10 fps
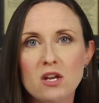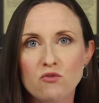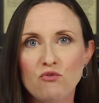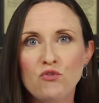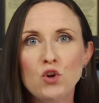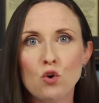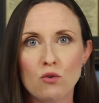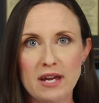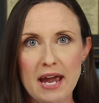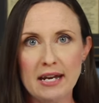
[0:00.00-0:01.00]

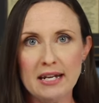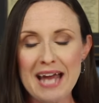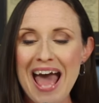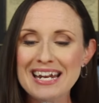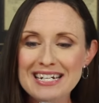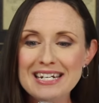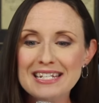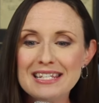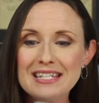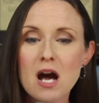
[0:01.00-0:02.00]
infuriated and
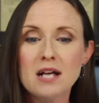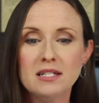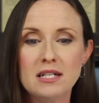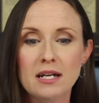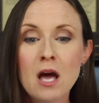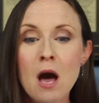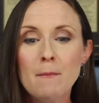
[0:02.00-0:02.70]
disgusted